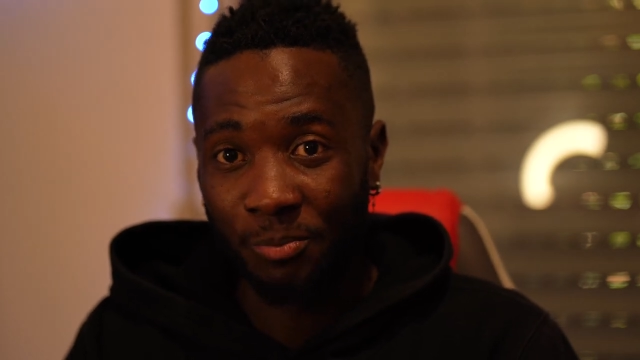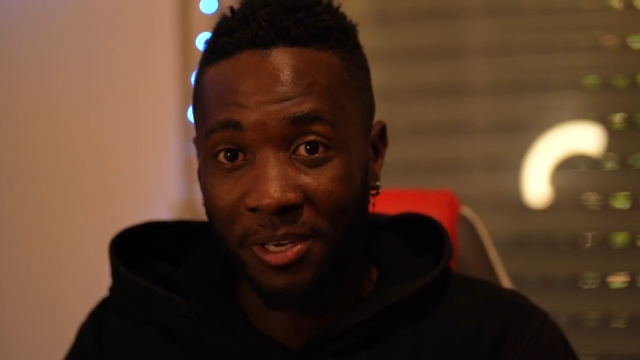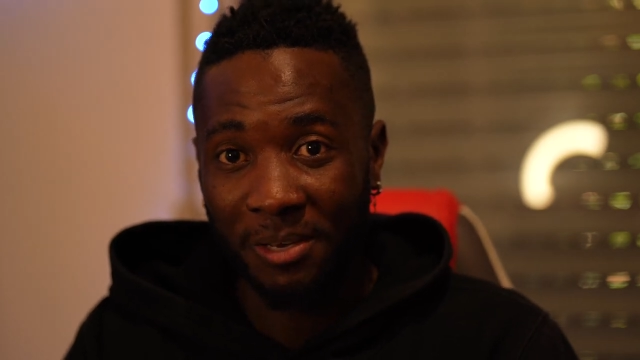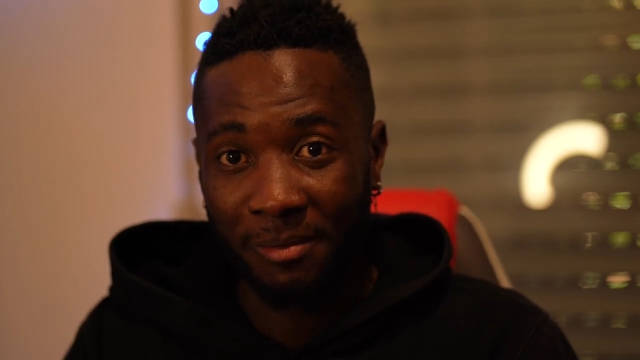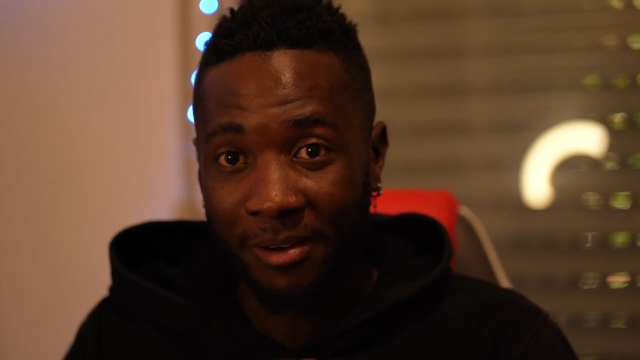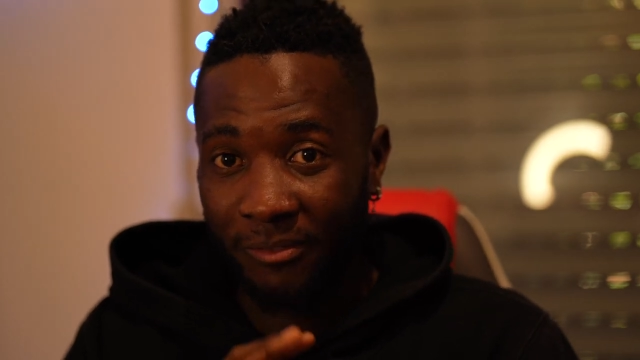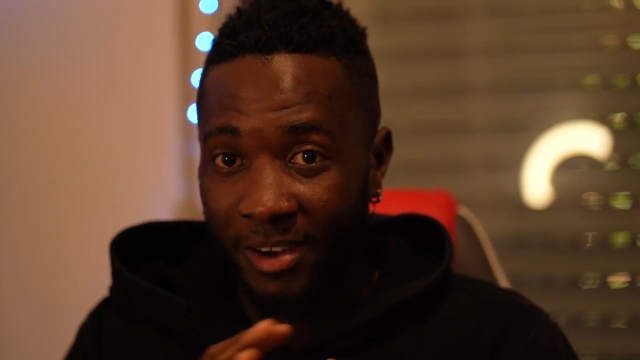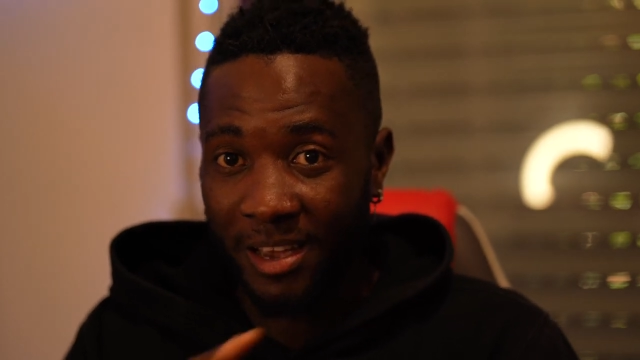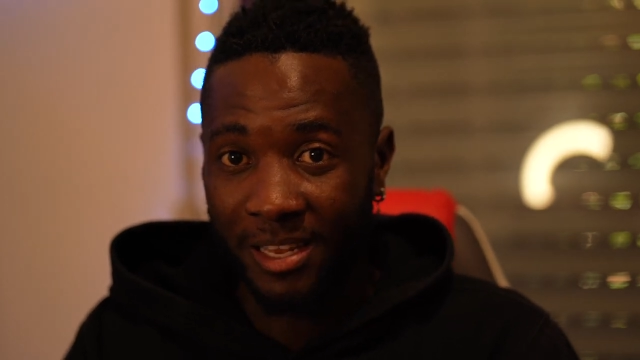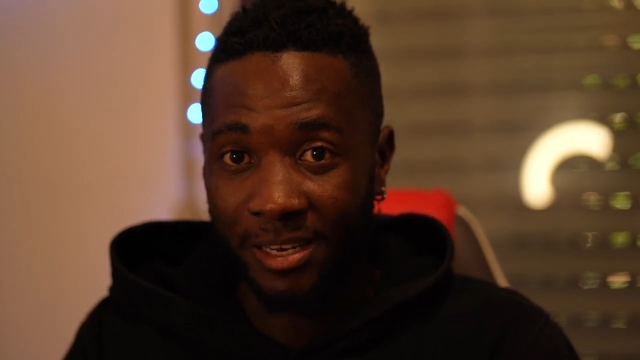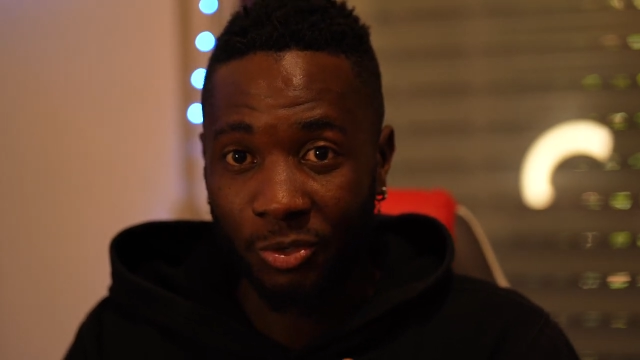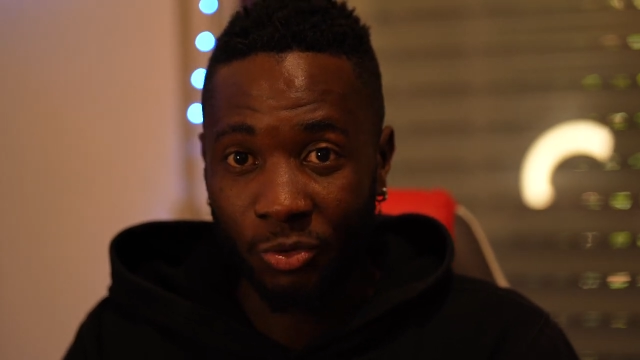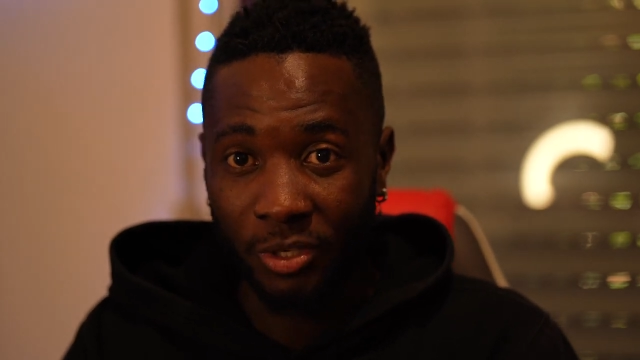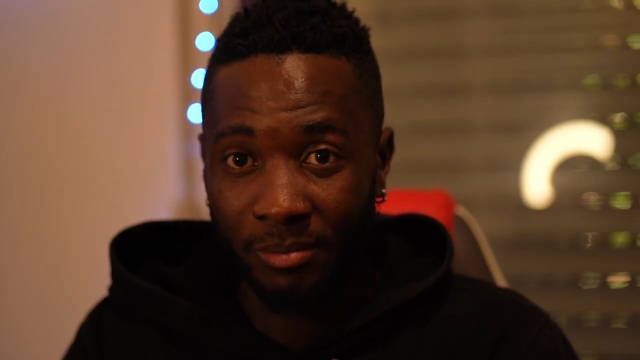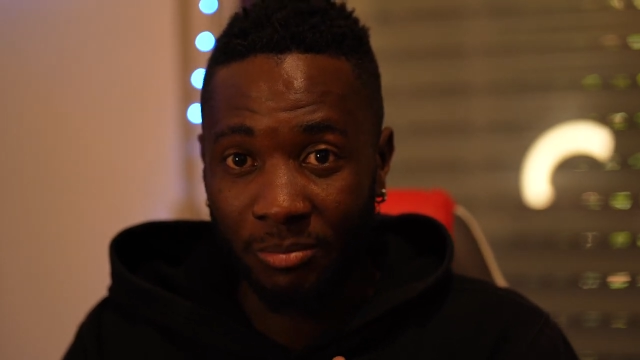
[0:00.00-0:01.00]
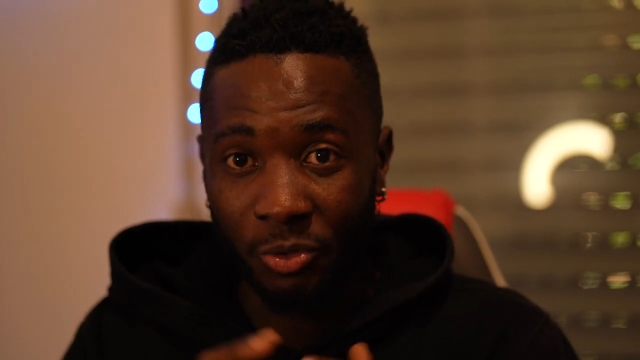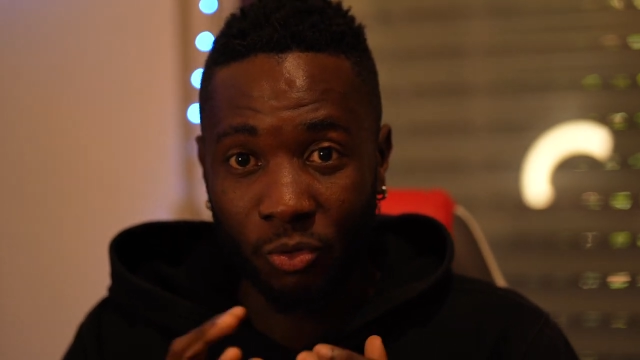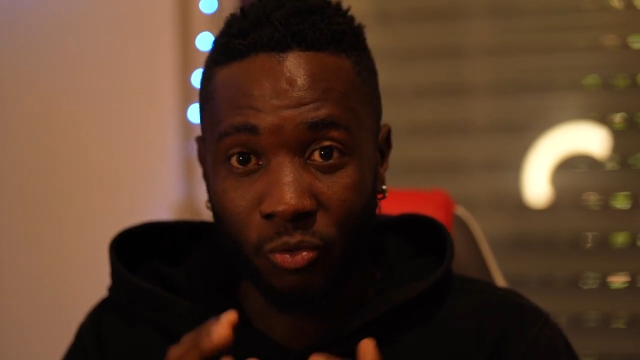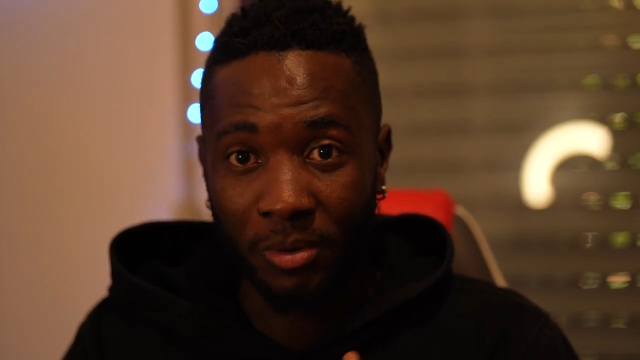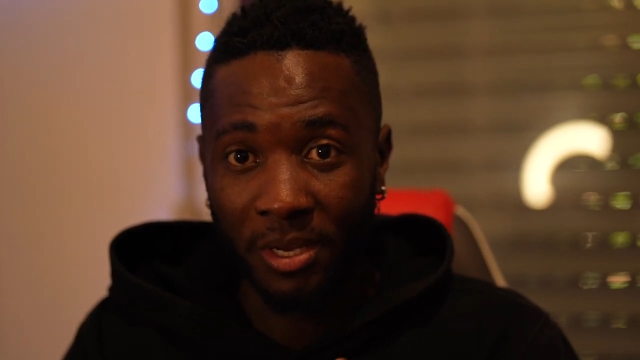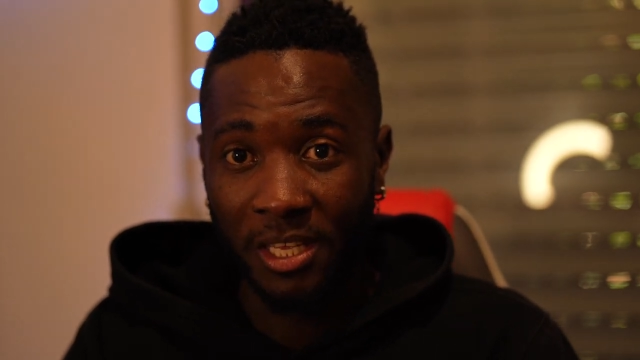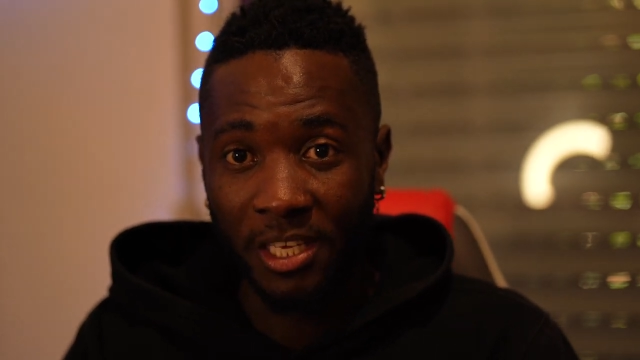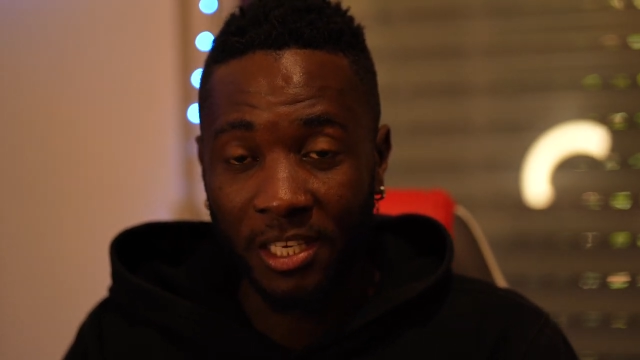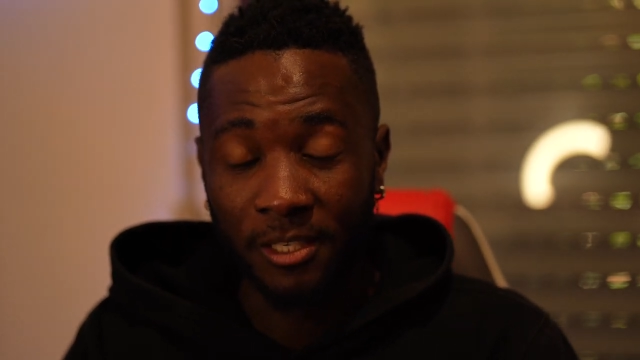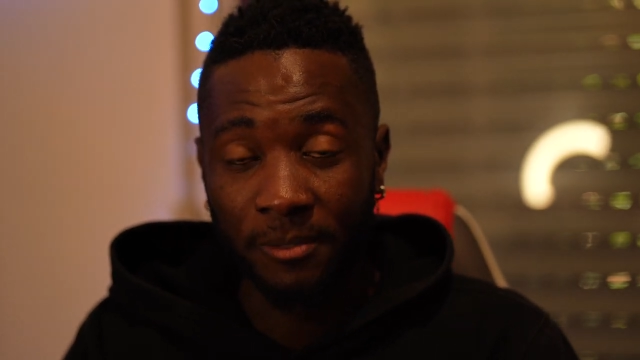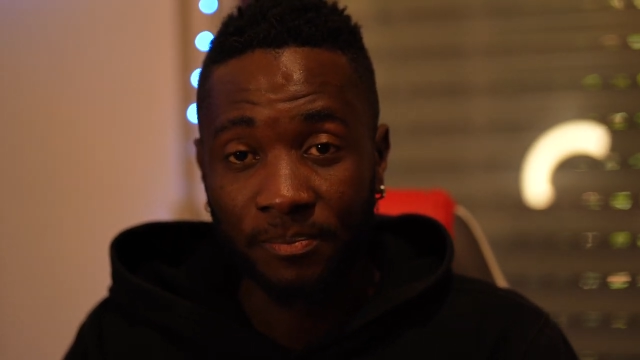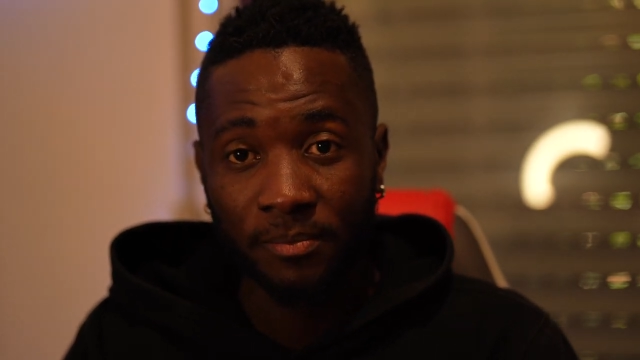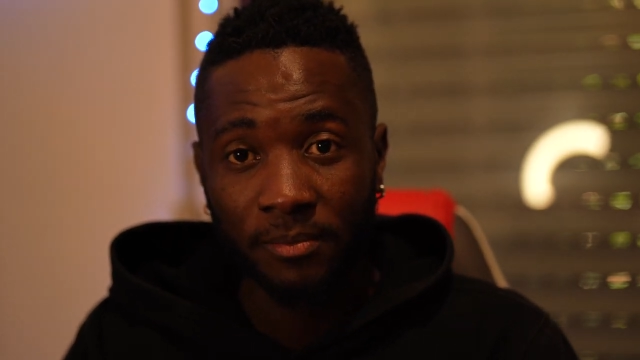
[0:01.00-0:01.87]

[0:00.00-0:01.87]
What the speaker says: make my final trip to Romania.